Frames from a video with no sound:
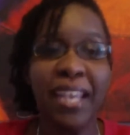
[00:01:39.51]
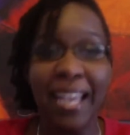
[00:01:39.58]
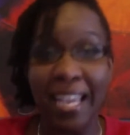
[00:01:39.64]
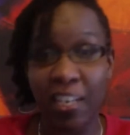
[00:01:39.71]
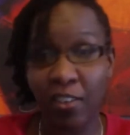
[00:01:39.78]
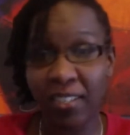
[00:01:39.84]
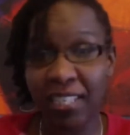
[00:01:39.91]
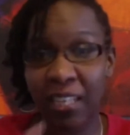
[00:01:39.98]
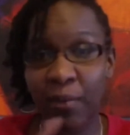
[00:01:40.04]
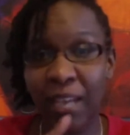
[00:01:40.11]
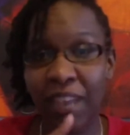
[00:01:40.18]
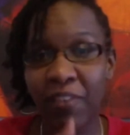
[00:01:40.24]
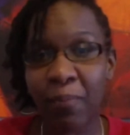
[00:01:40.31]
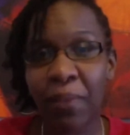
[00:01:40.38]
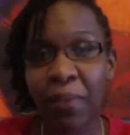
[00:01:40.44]
and you'll see that we
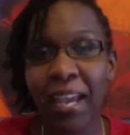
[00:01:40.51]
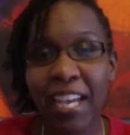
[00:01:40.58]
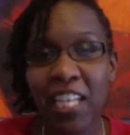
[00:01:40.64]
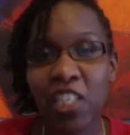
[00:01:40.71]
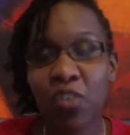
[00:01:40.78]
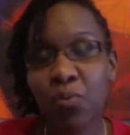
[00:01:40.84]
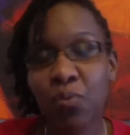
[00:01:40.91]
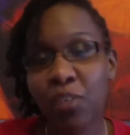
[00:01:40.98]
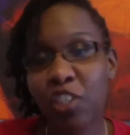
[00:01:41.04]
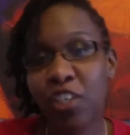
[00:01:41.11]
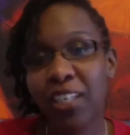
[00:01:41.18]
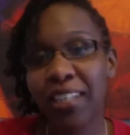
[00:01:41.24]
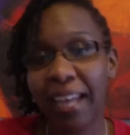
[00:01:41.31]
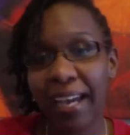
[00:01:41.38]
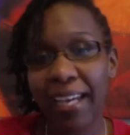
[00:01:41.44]
have a page, which you
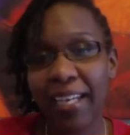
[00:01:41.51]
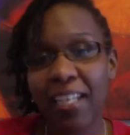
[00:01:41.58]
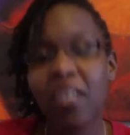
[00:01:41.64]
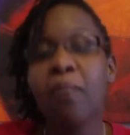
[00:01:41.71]
can like,